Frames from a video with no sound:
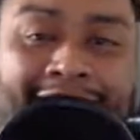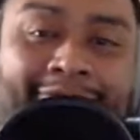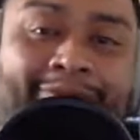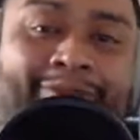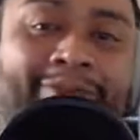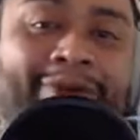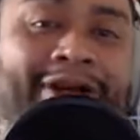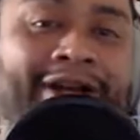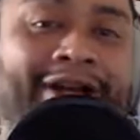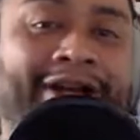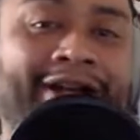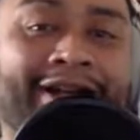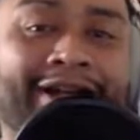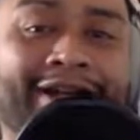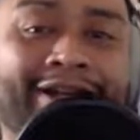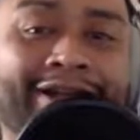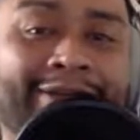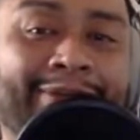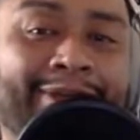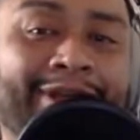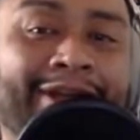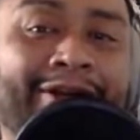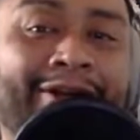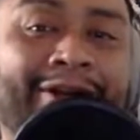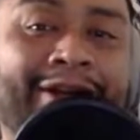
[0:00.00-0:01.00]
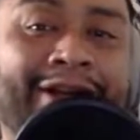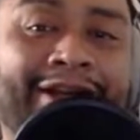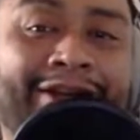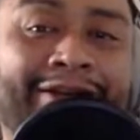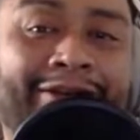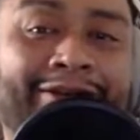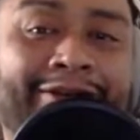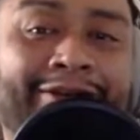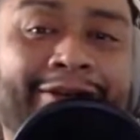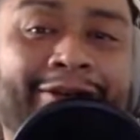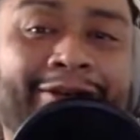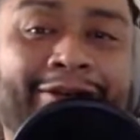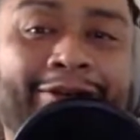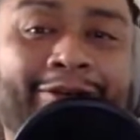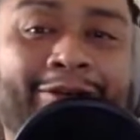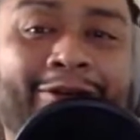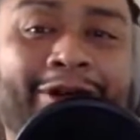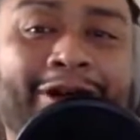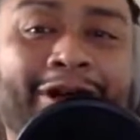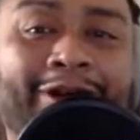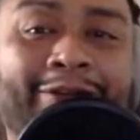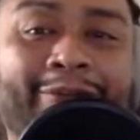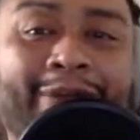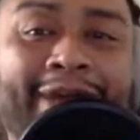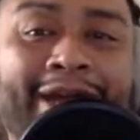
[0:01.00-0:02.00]
But let me go ahead and
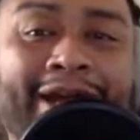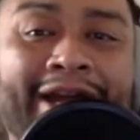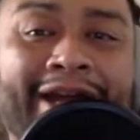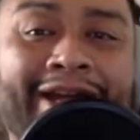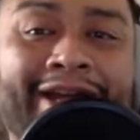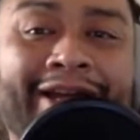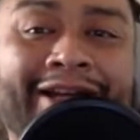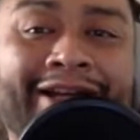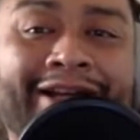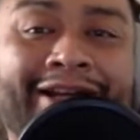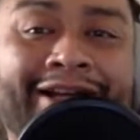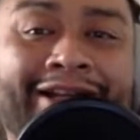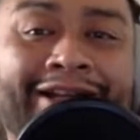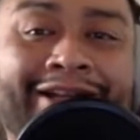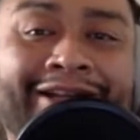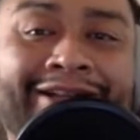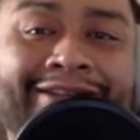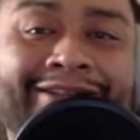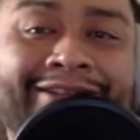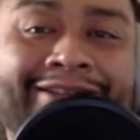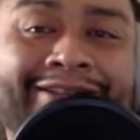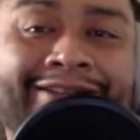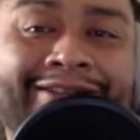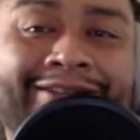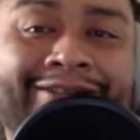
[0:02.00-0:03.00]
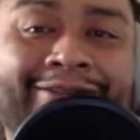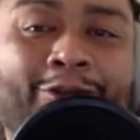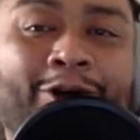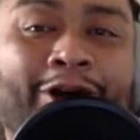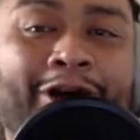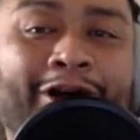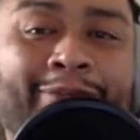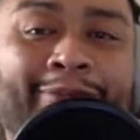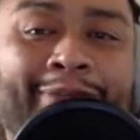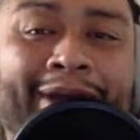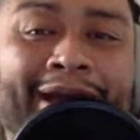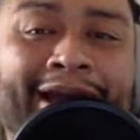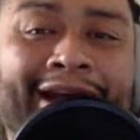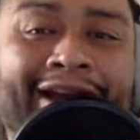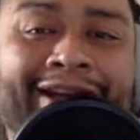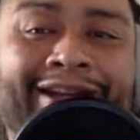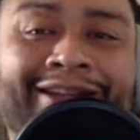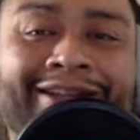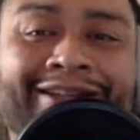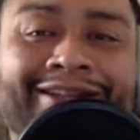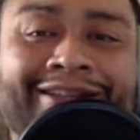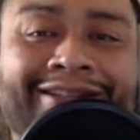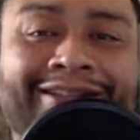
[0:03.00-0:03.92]
walk back. Walk back.